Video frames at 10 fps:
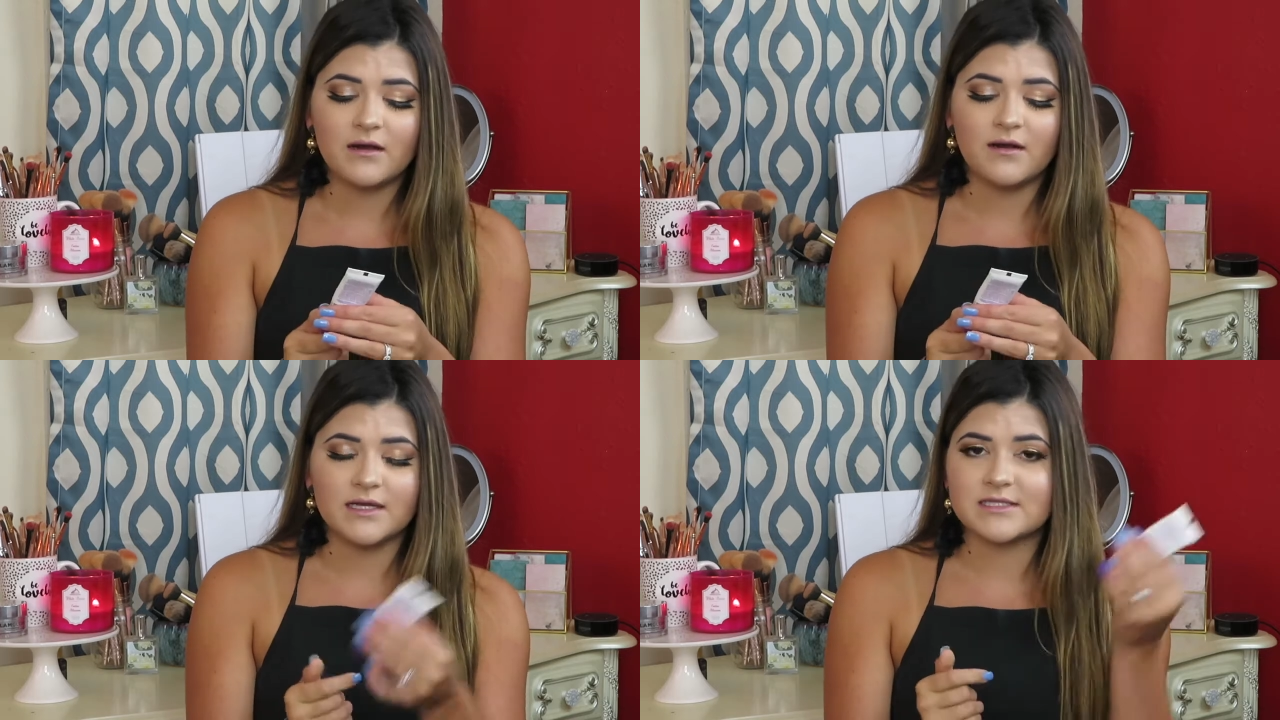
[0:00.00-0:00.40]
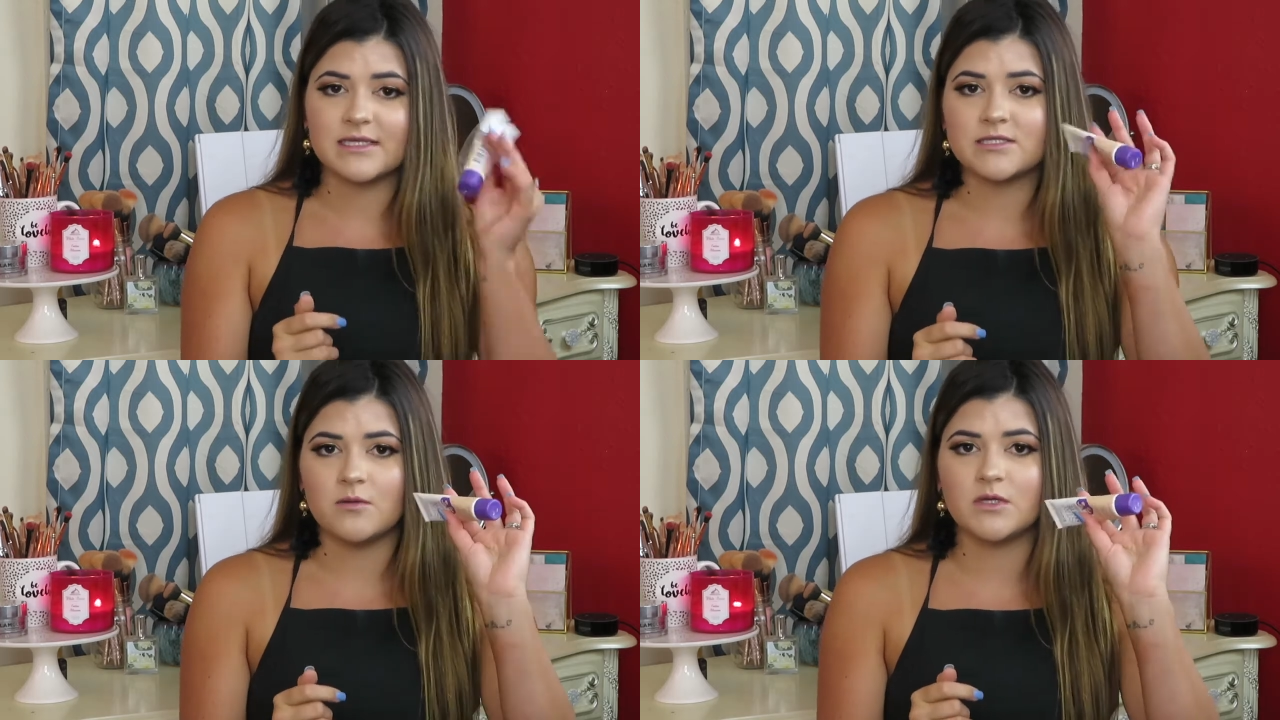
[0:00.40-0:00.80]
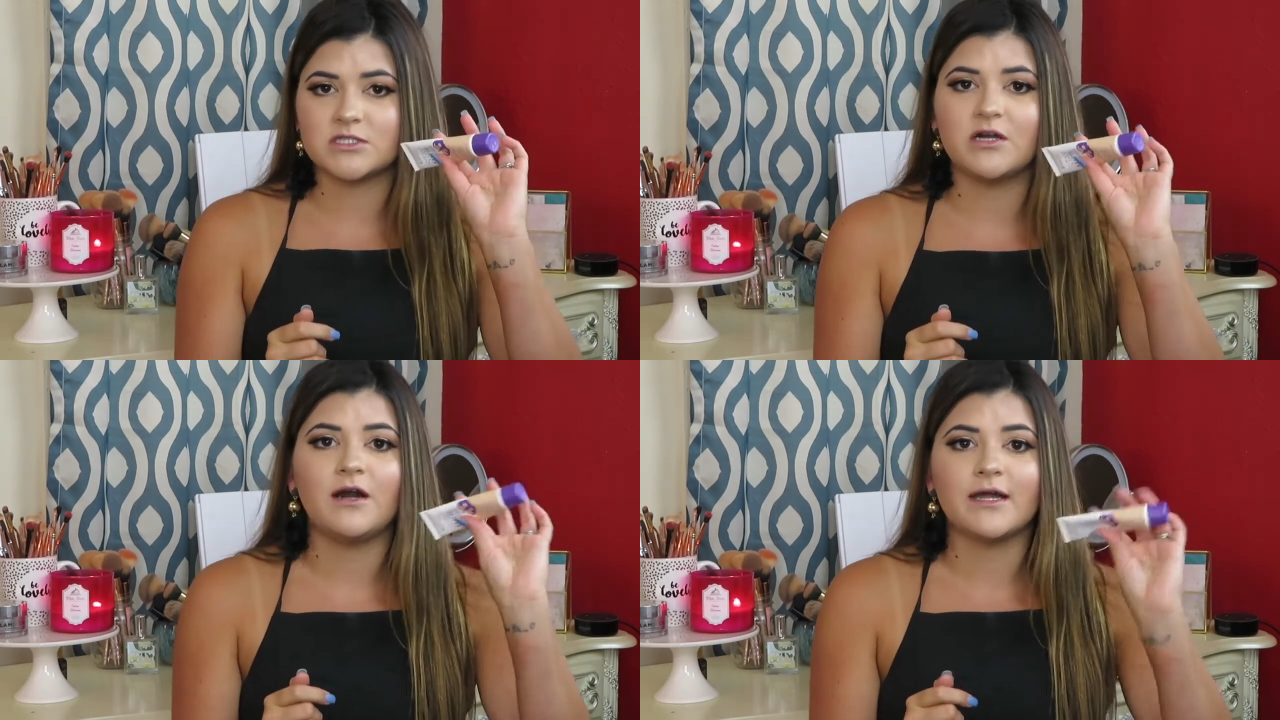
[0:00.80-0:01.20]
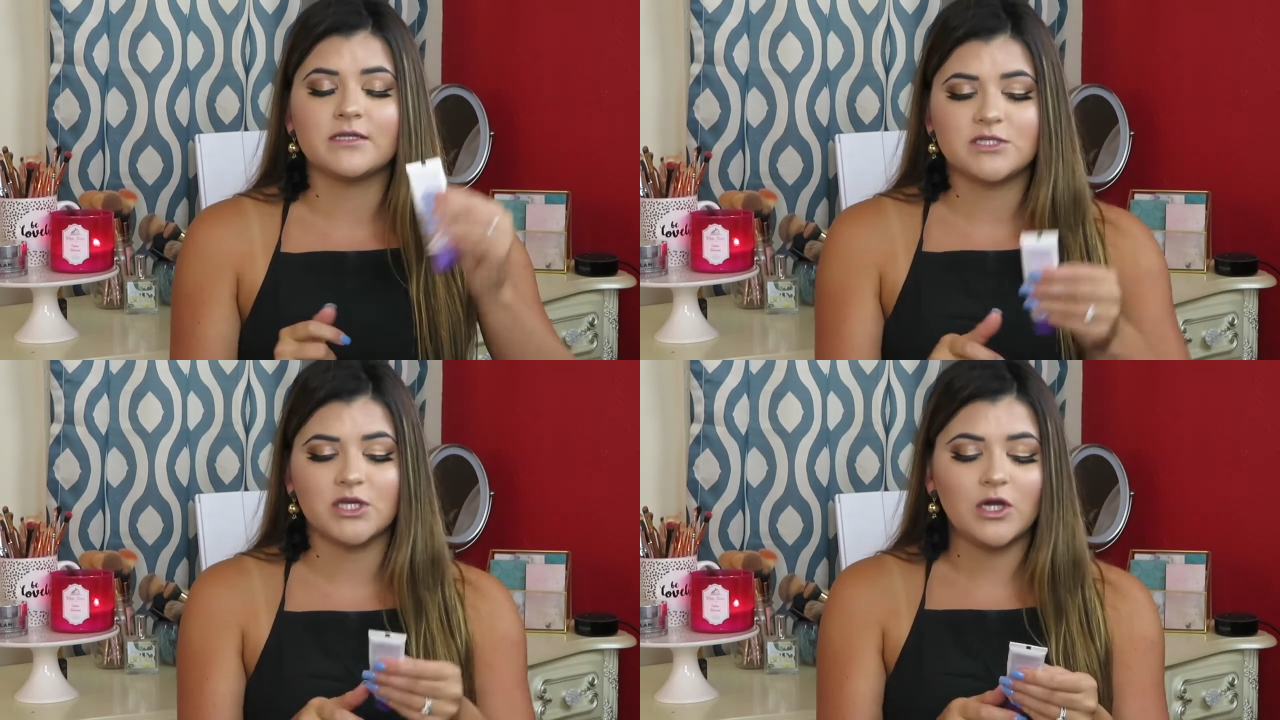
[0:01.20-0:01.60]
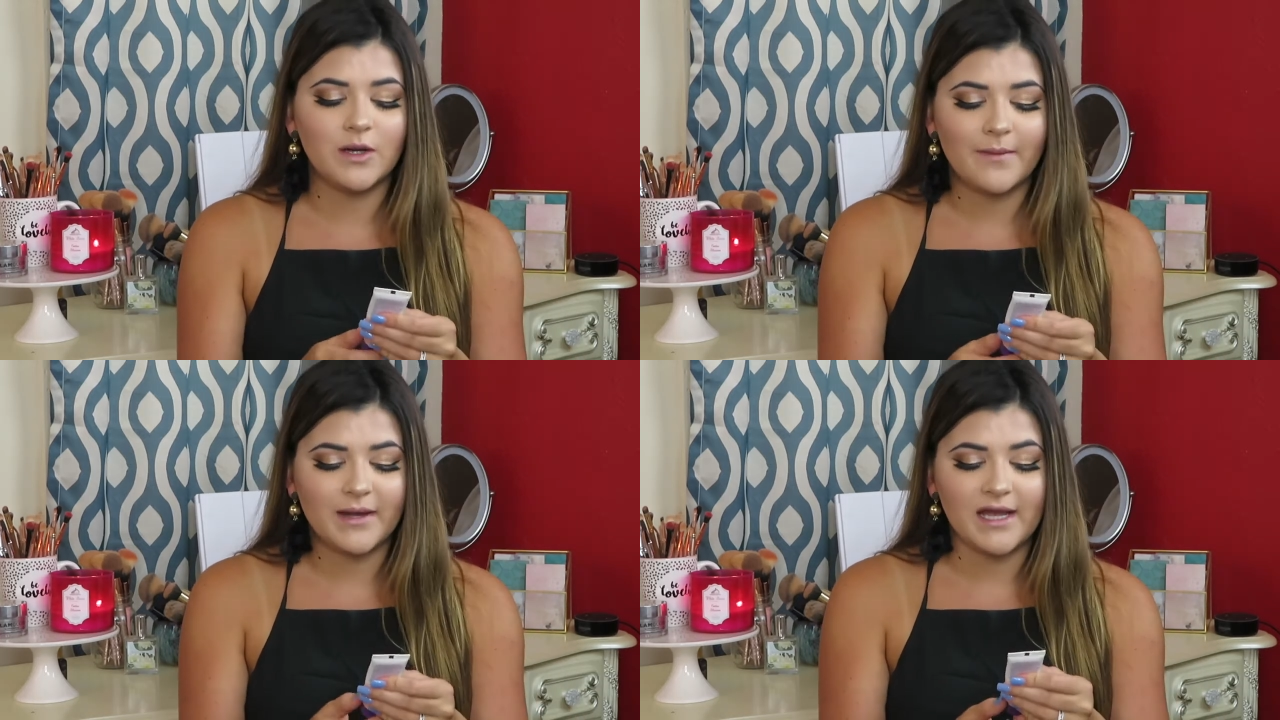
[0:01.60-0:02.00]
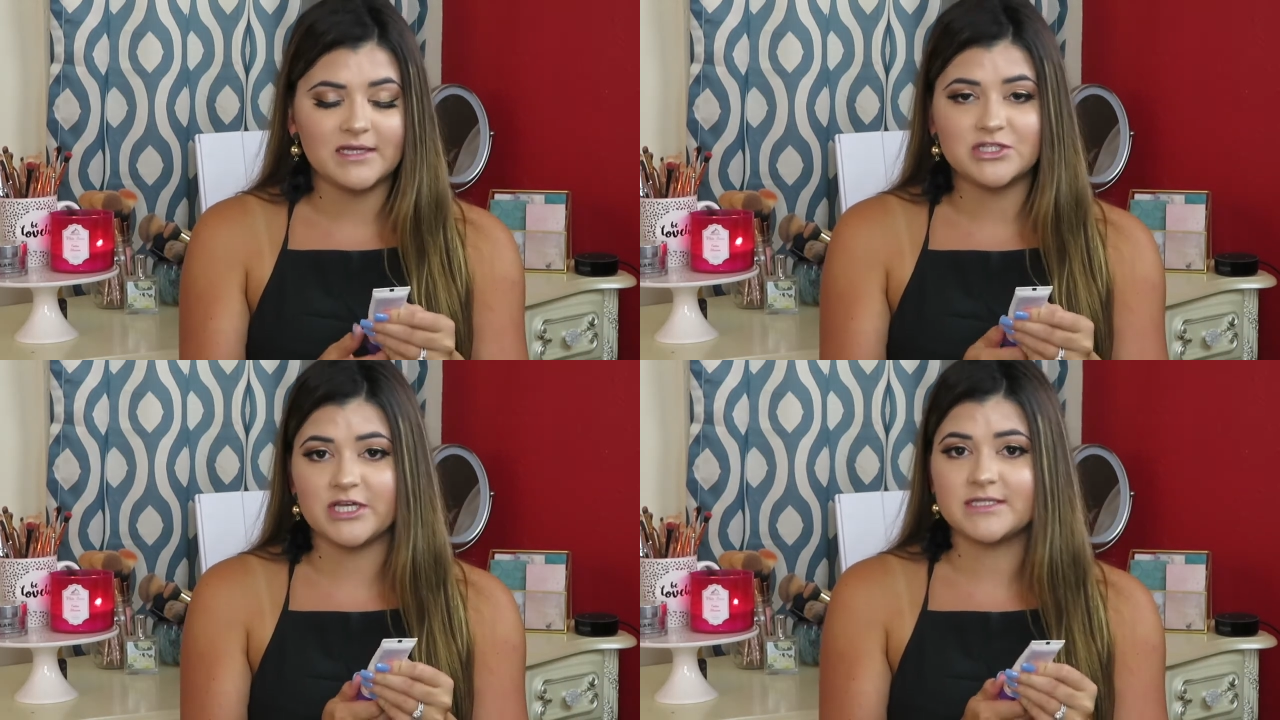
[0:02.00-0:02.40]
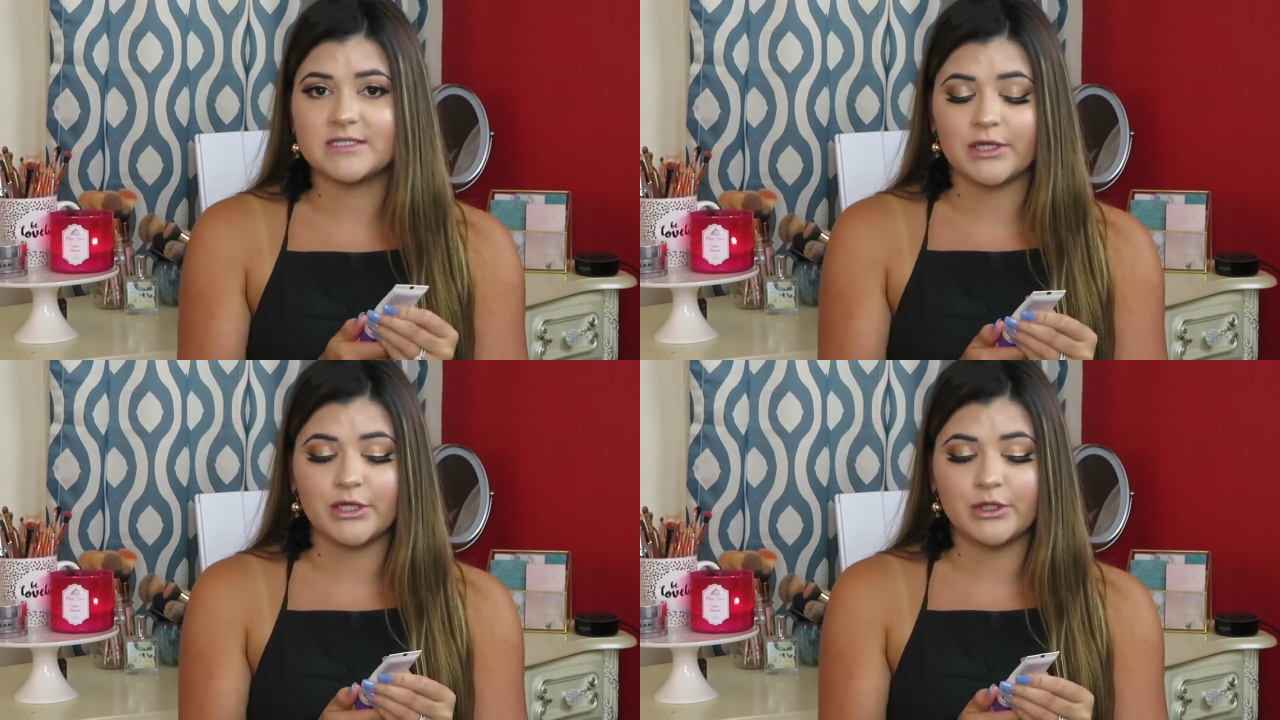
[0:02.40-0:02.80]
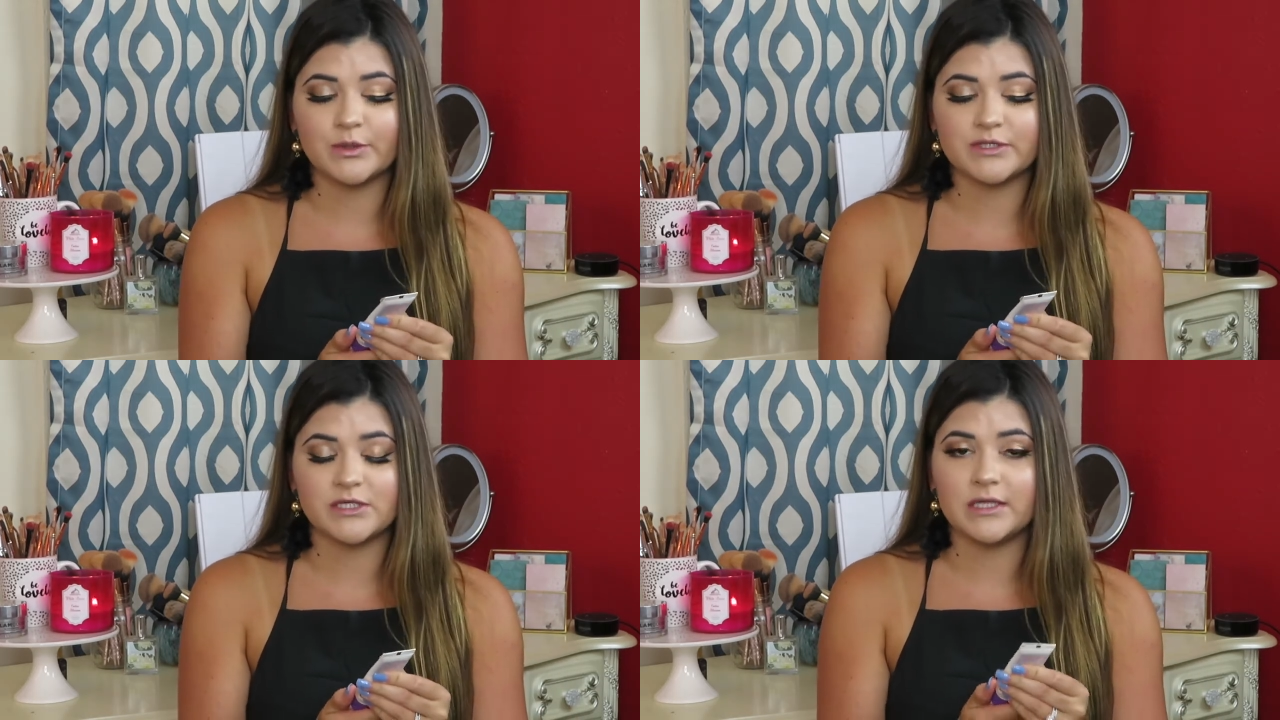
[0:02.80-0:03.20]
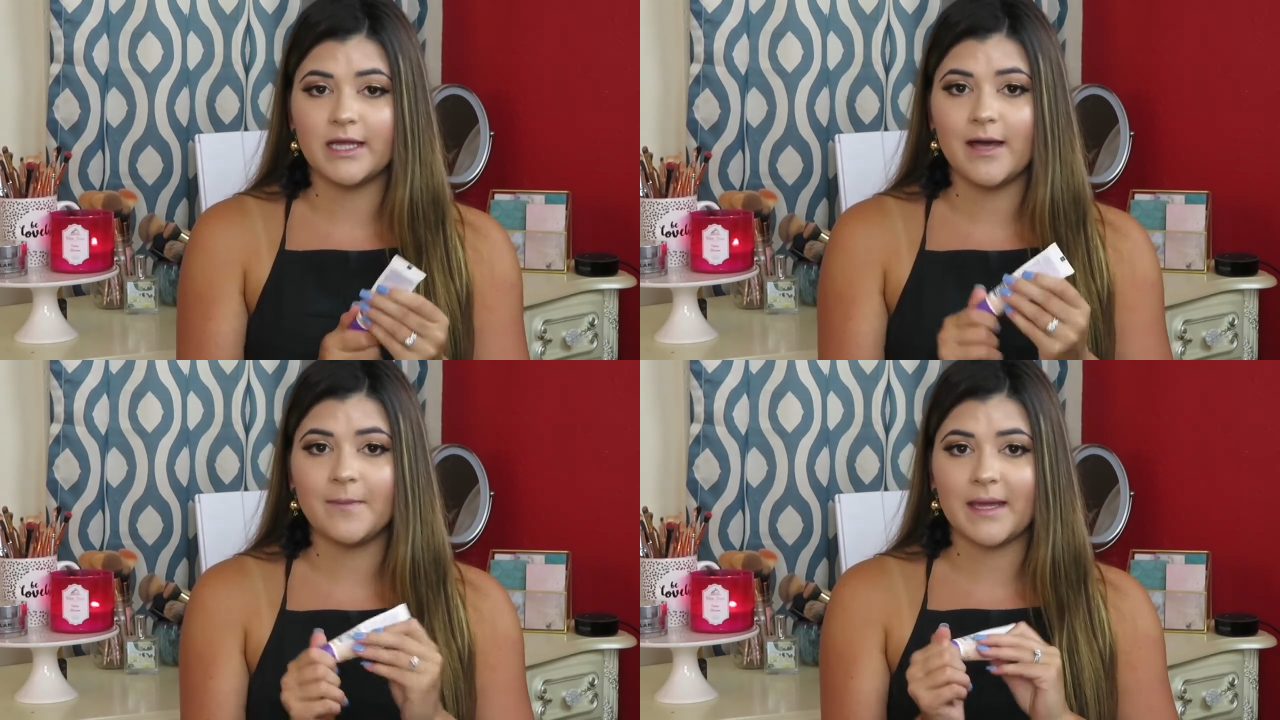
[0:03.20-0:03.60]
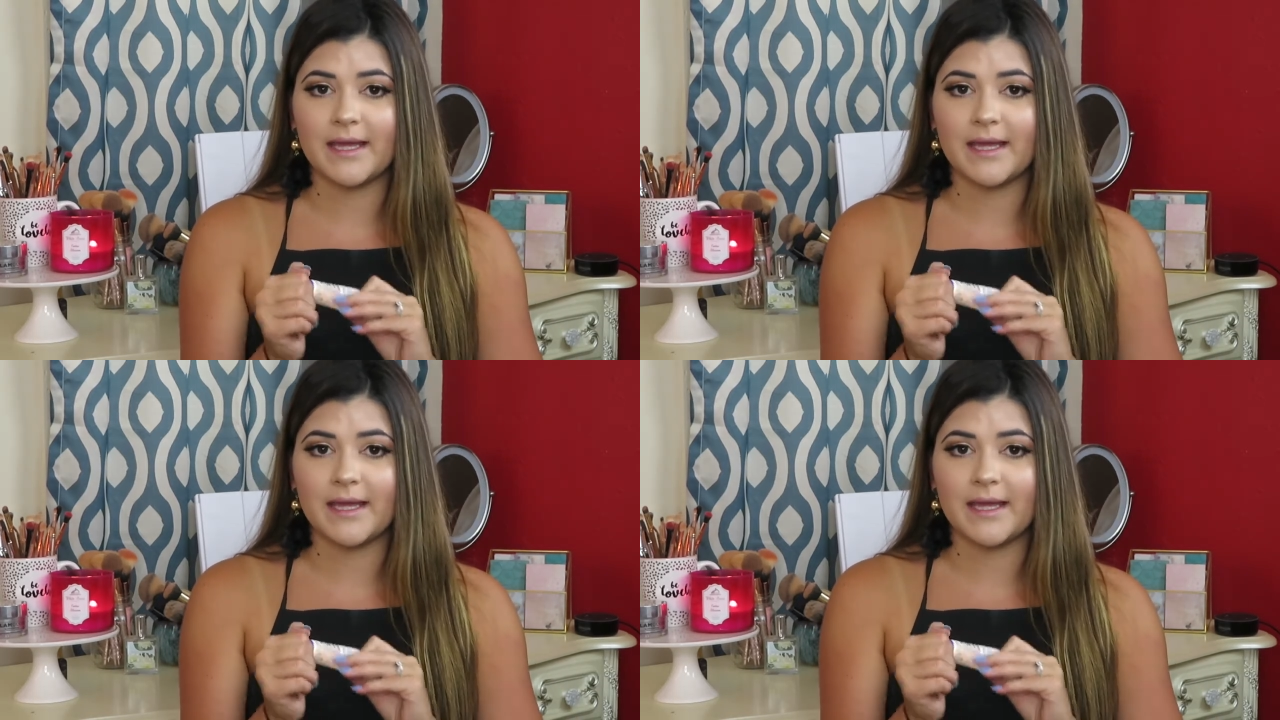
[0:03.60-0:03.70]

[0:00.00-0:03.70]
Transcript: Honestly, it's almost gone, so I might just use it all up